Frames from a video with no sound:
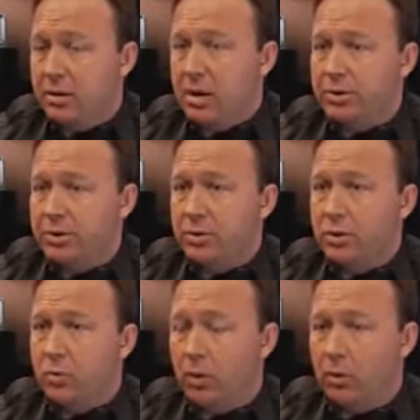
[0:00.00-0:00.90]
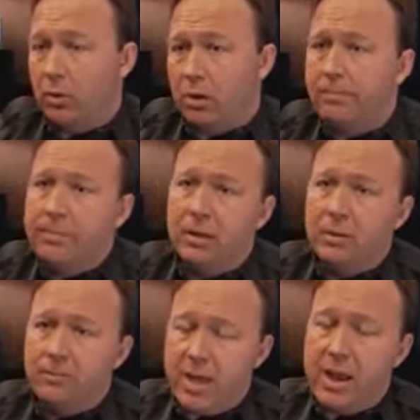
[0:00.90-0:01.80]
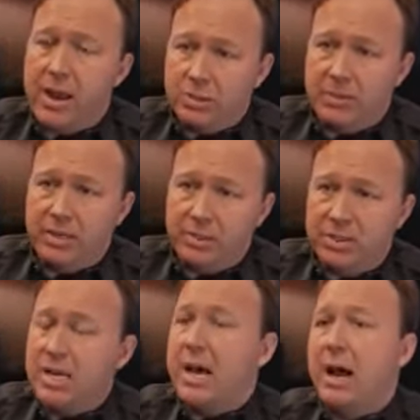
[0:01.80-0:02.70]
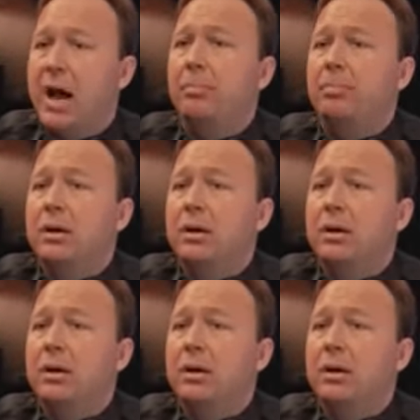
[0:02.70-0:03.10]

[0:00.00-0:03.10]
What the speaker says: known as the New World Order, that has been set up